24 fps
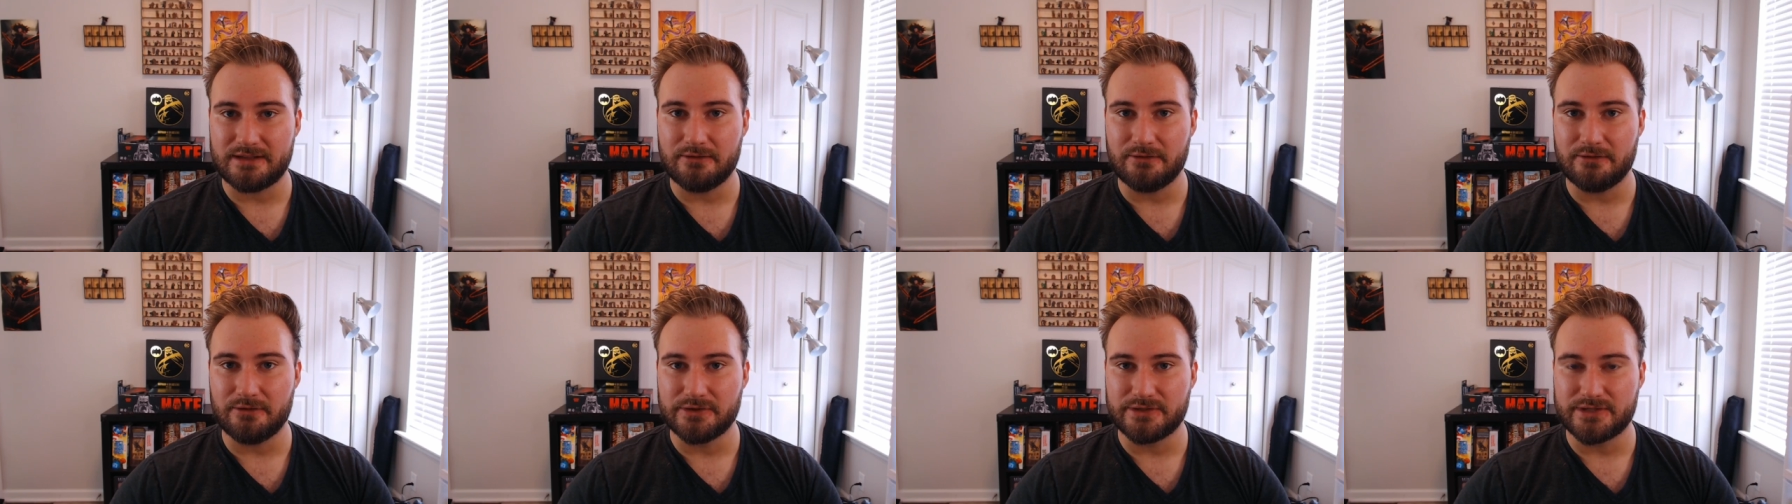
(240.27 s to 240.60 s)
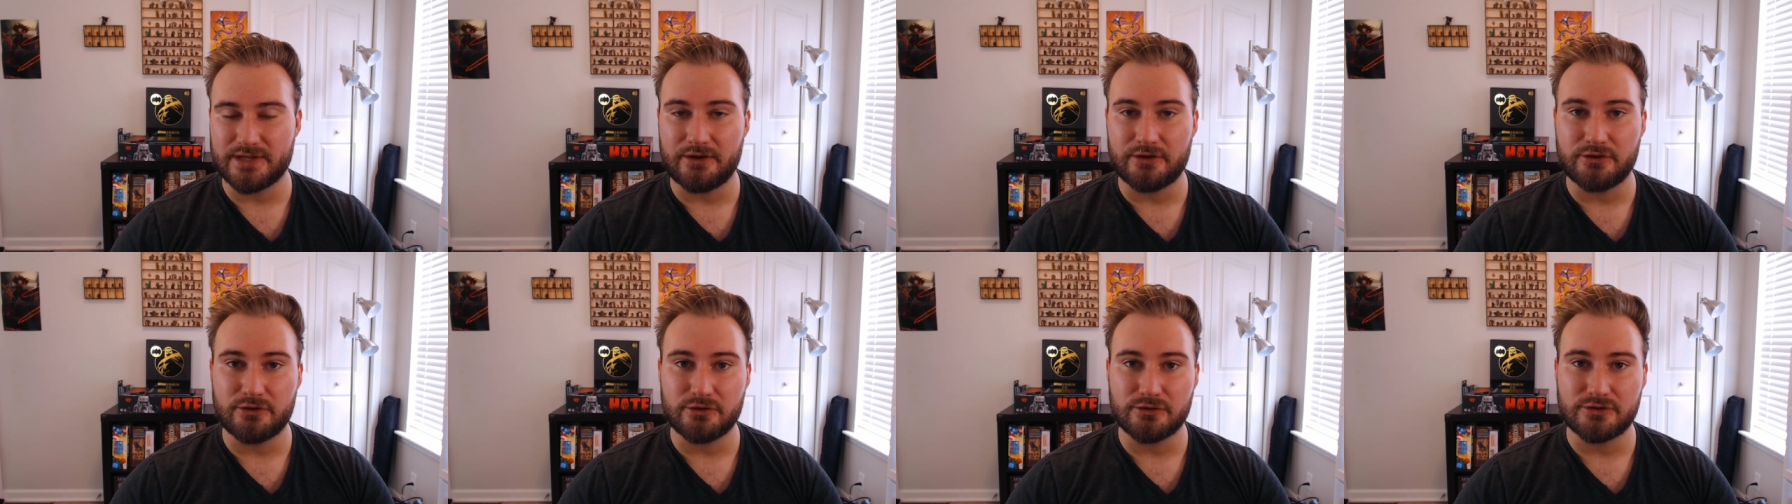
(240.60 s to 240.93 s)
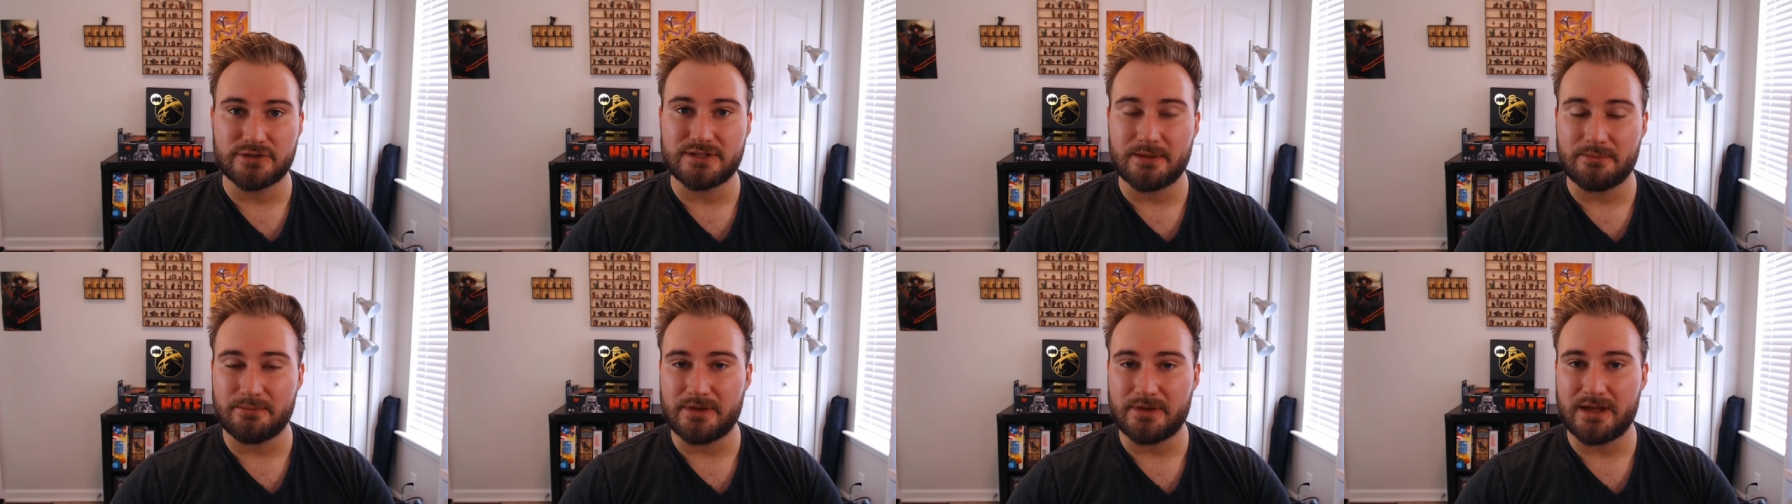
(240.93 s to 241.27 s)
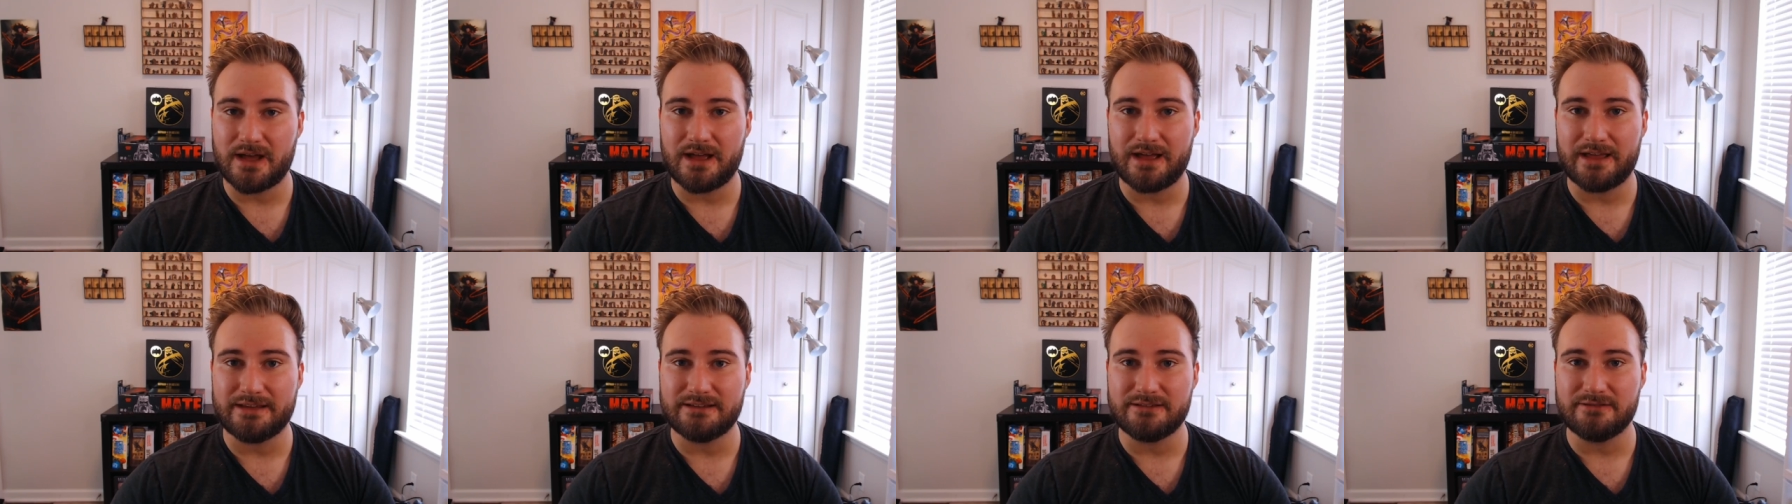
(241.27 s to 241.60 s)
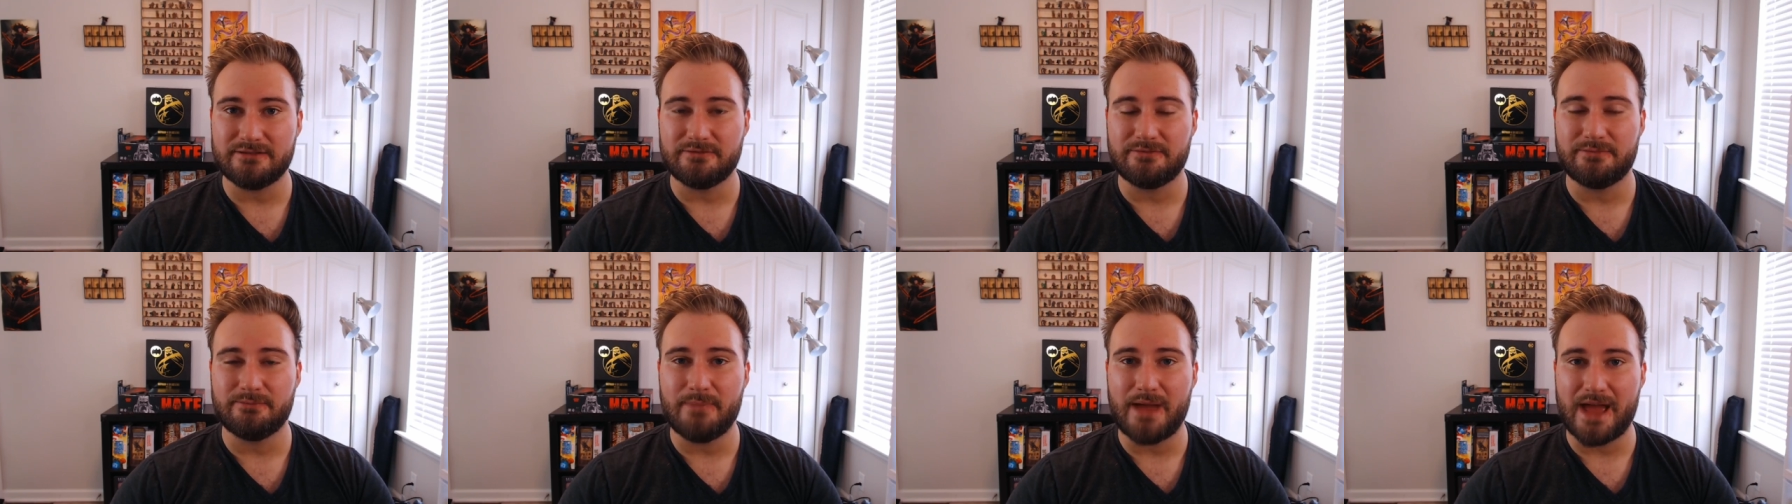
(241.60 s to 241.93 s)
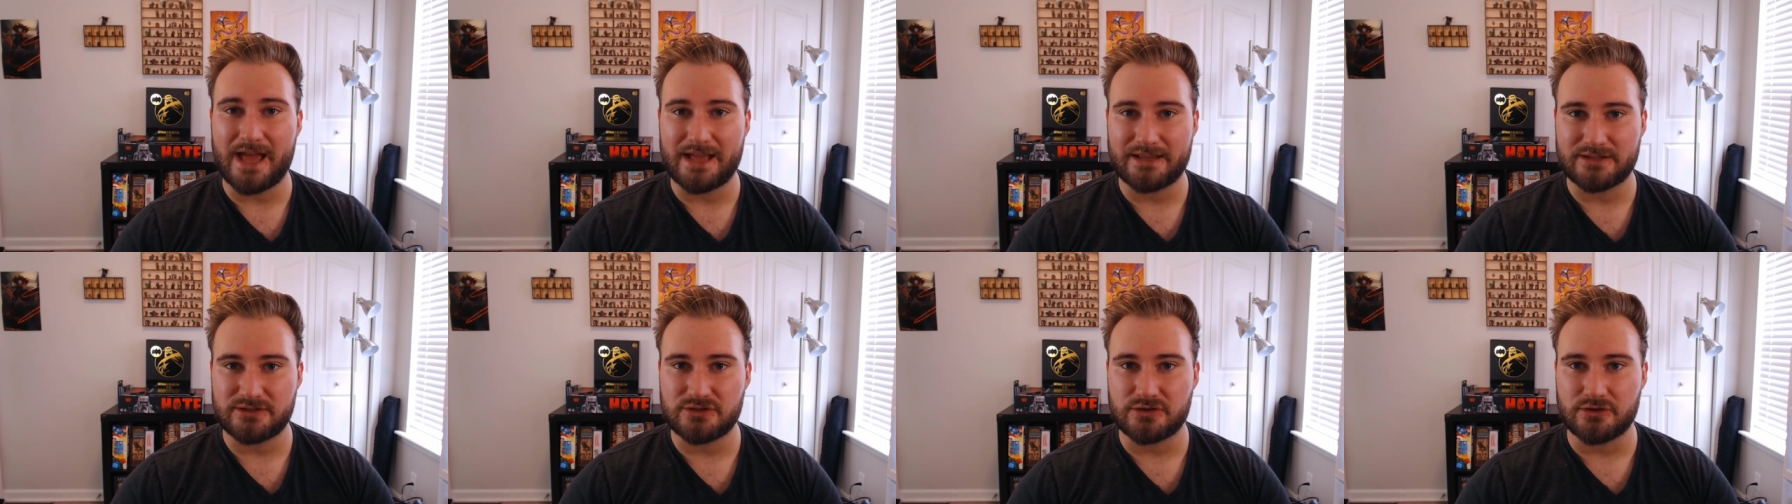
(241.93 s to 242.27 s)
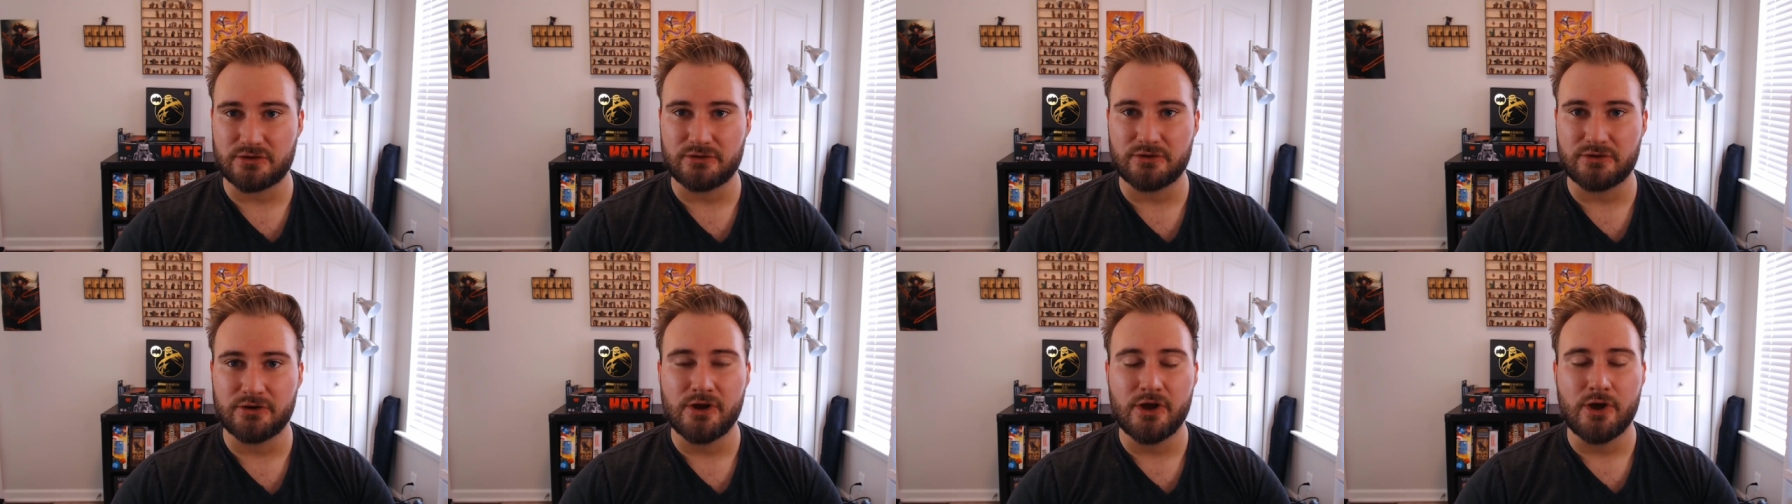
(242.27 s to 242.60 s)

under some kind of master